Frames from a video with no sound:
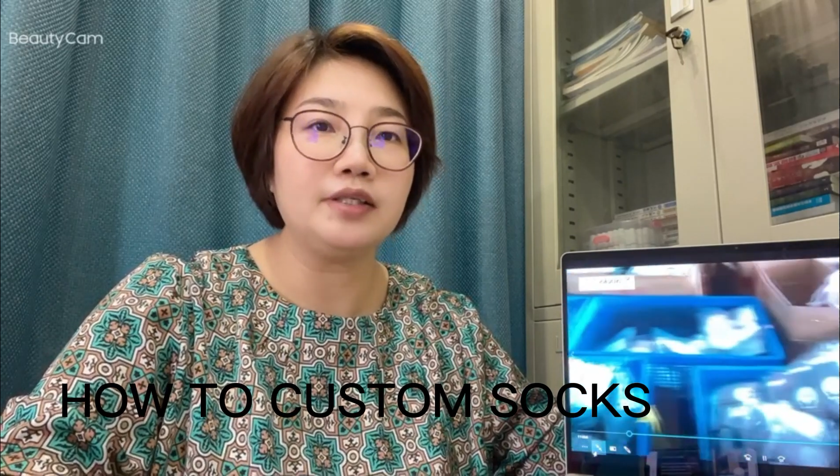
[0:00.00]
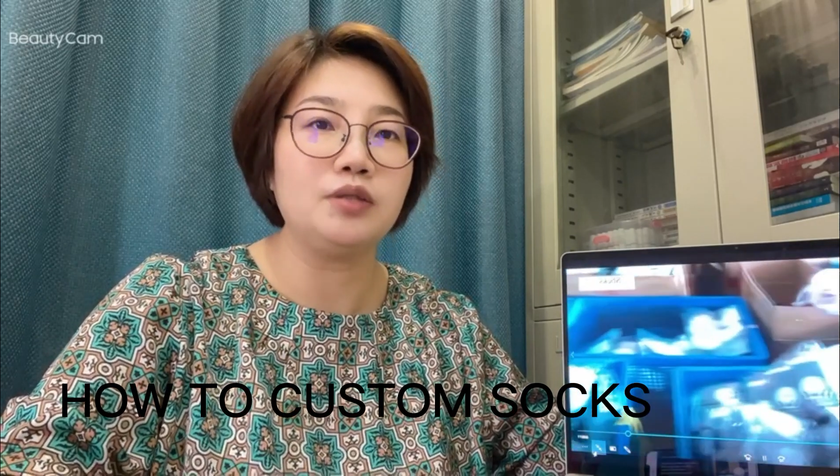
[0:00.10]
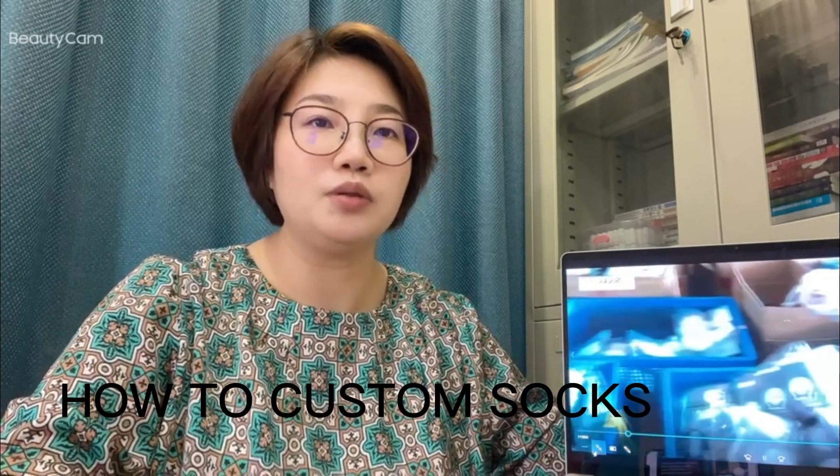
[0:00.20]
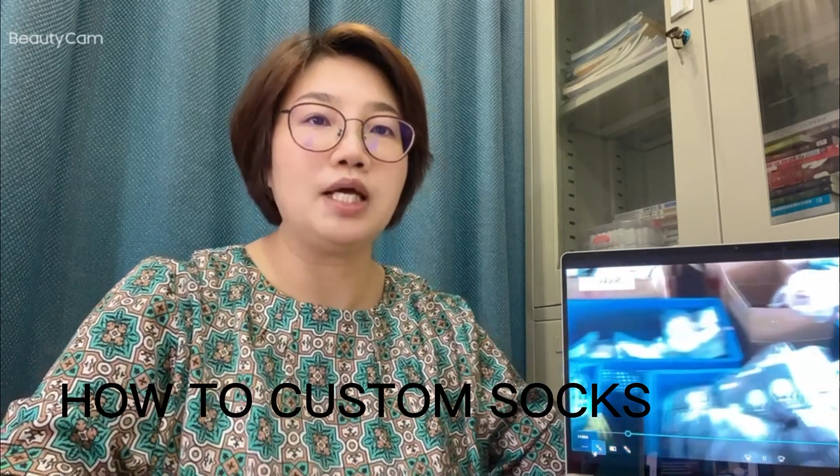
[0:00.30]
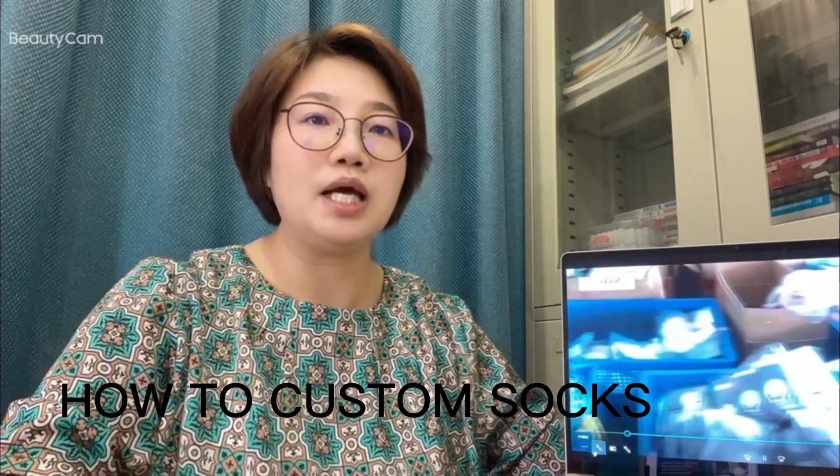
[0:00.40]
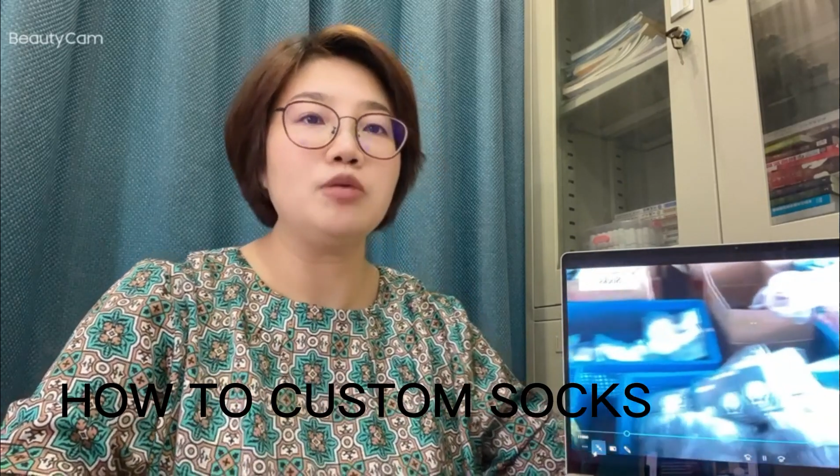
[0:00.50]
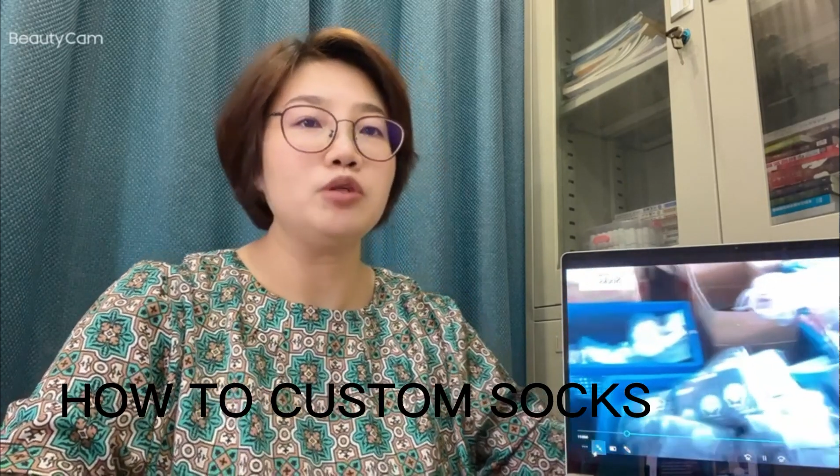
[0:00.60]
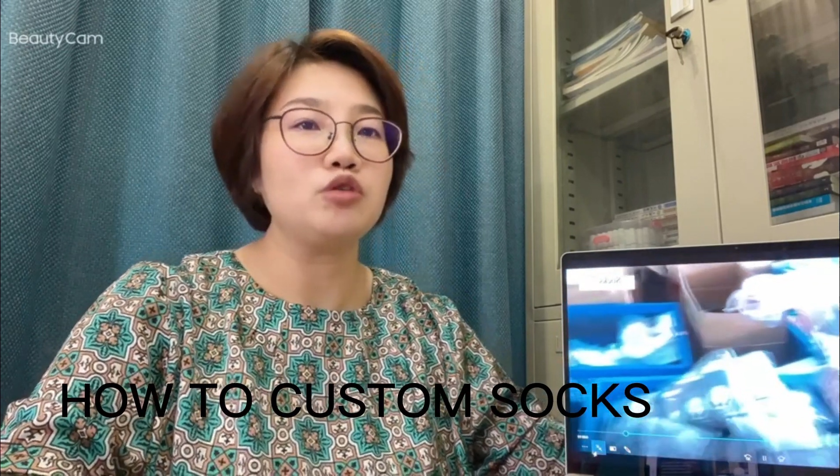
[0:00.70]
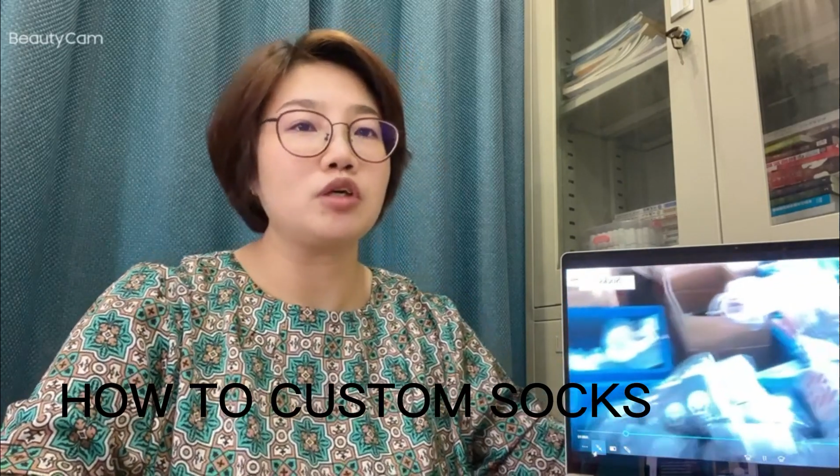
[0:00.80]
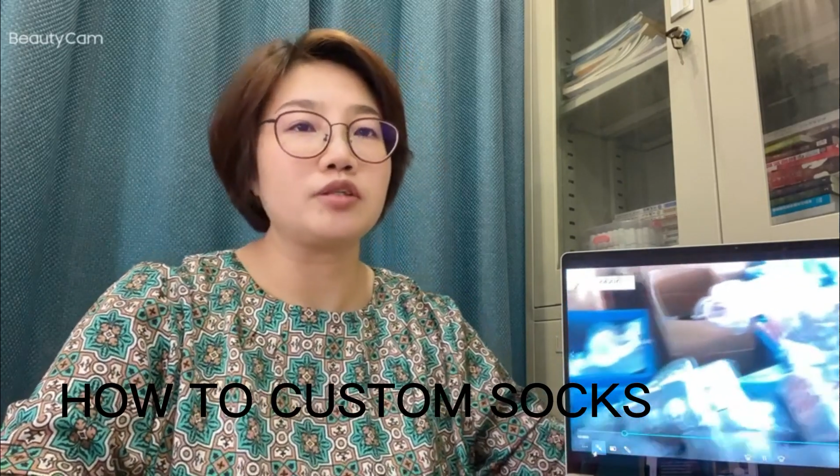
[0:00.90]
a
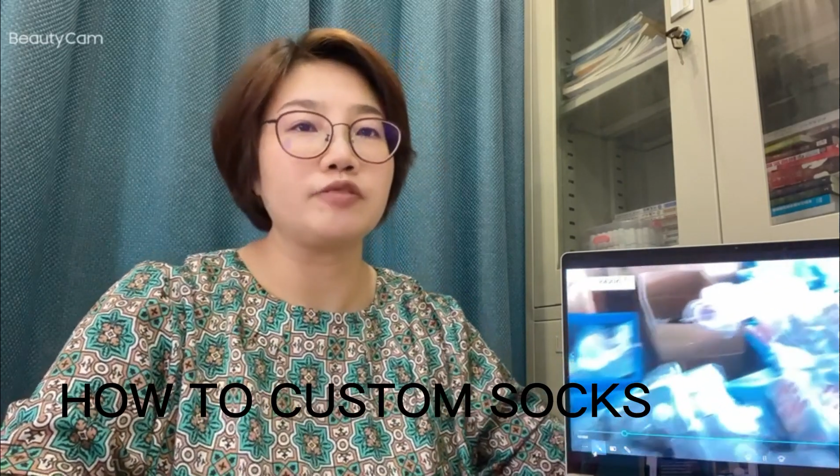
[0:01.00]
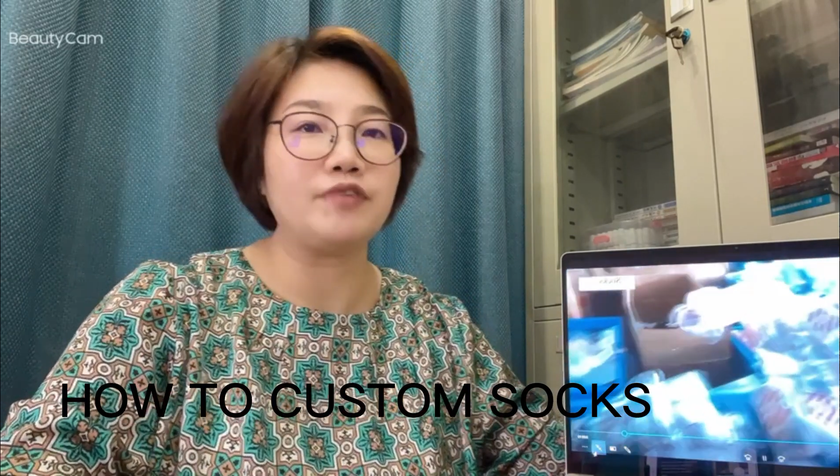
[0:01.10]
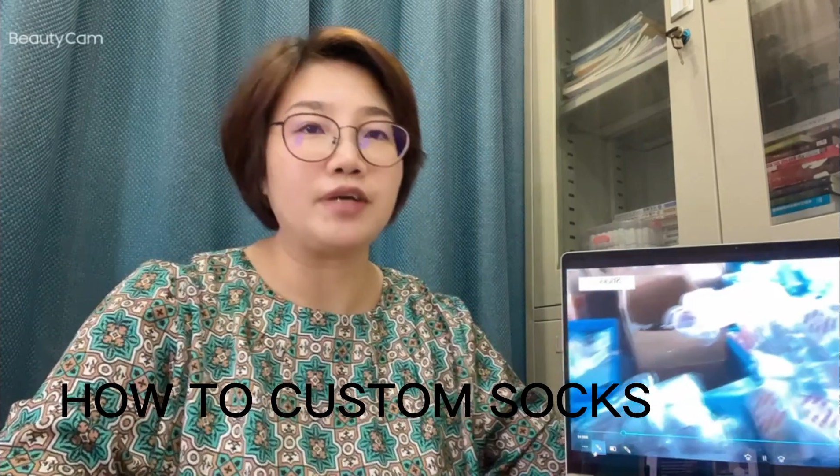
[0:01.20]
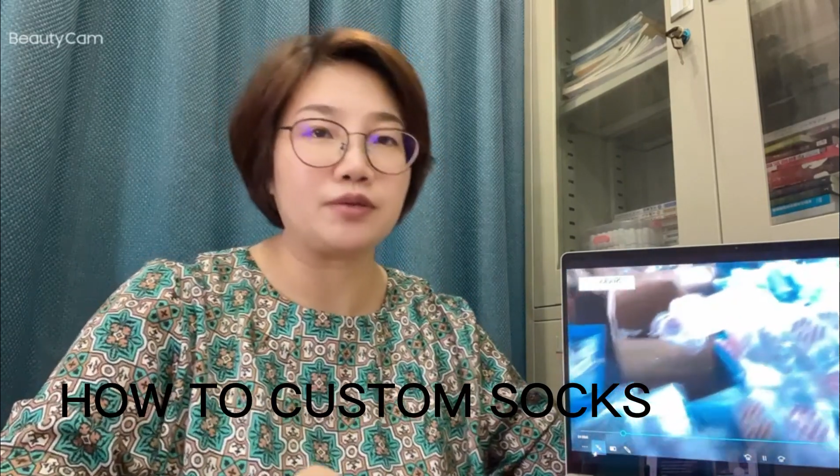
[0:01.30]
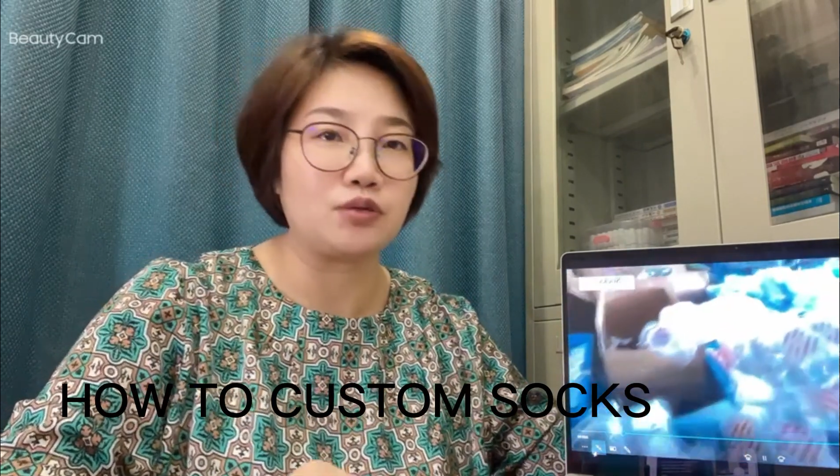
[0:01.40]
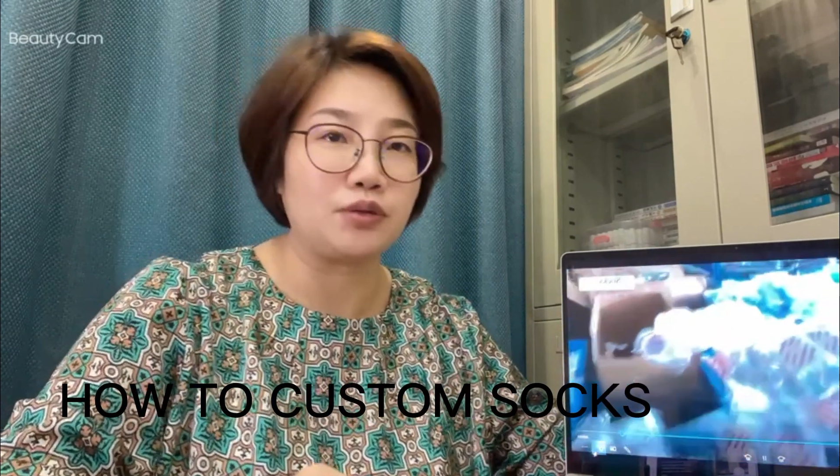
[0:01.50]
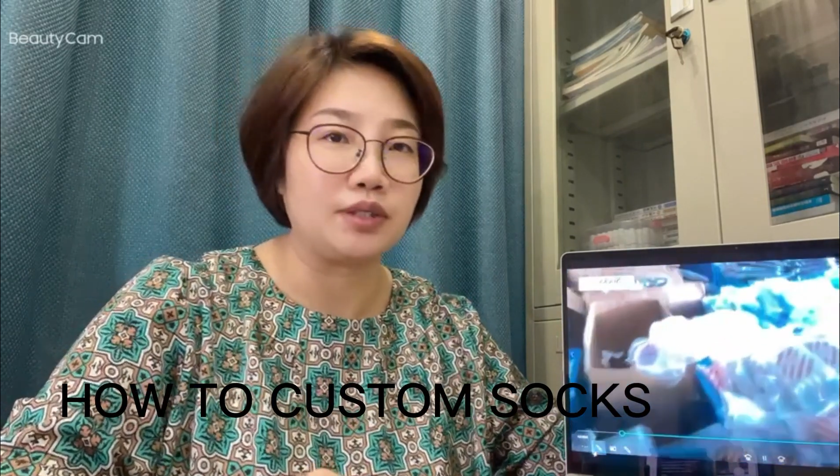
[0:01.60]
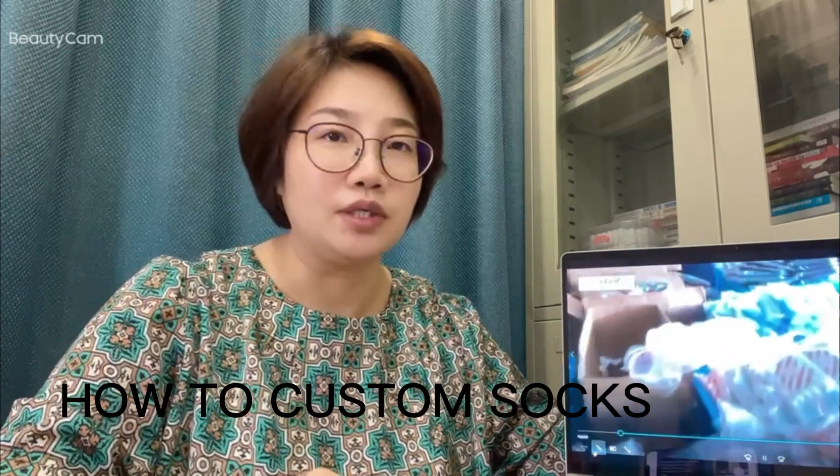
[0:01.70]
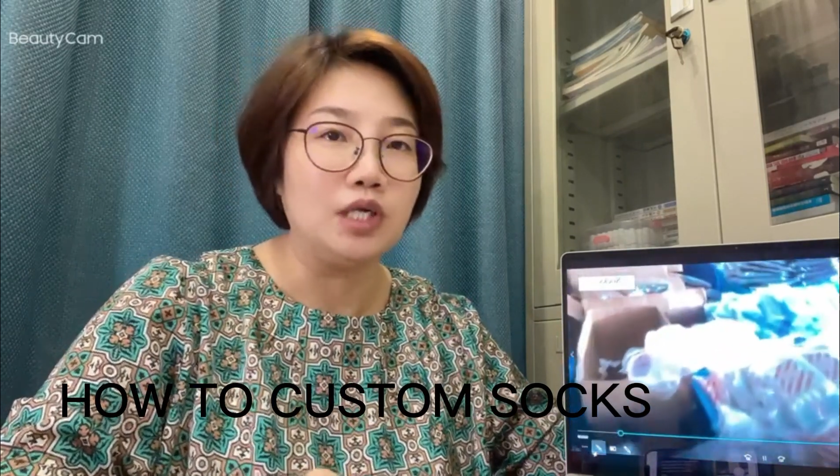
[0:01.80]
reliable socks factory